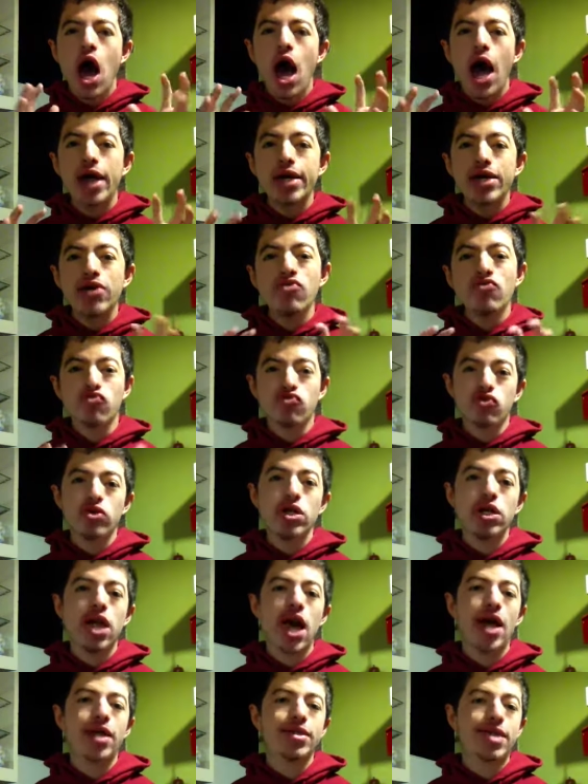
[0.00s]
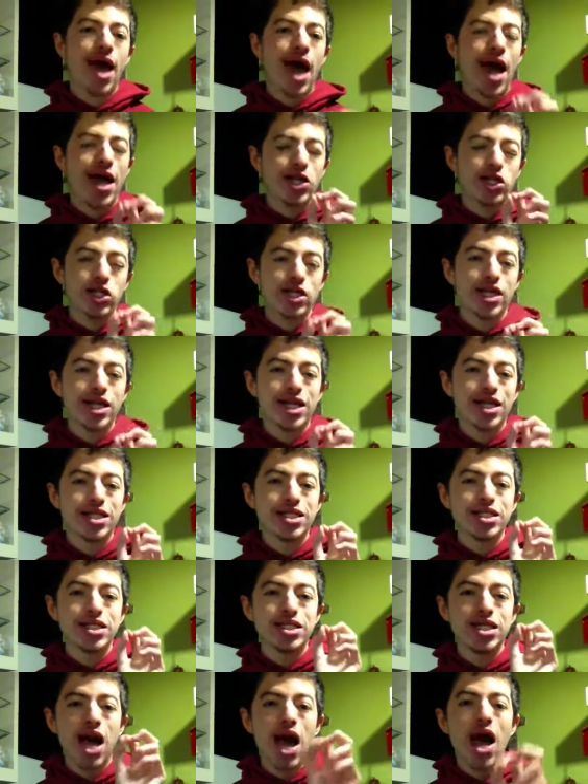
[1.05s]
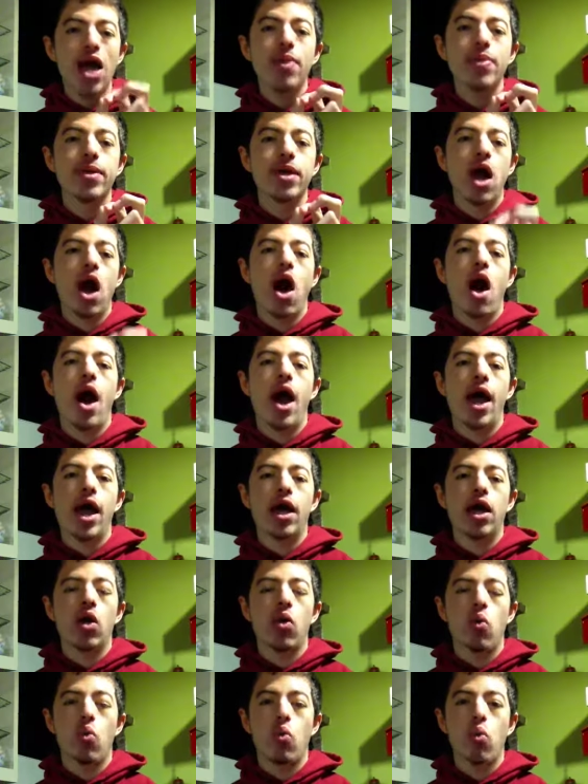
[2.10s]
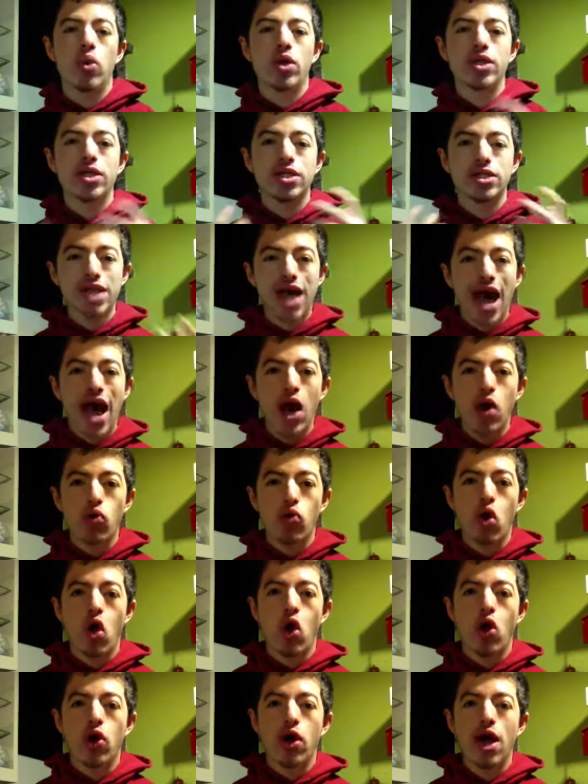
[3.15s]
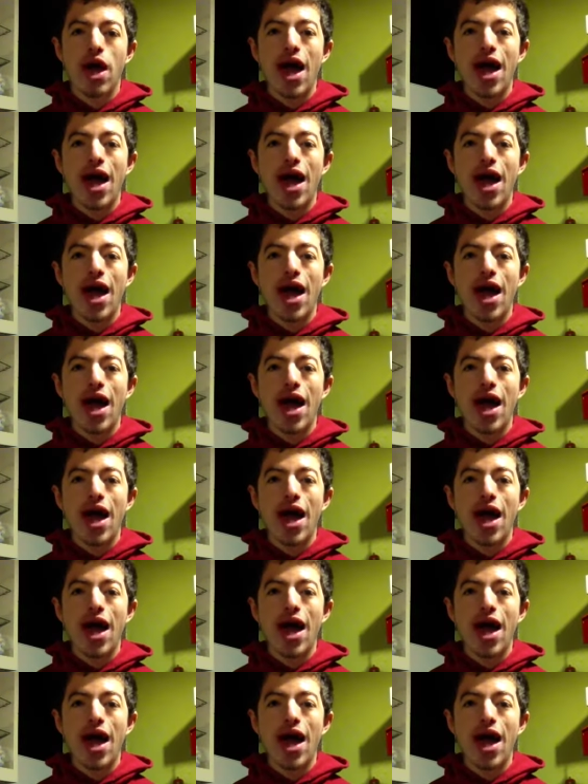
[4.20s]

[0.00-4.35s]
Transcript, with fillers: I didn't realise that actually inside the eye was Sauron,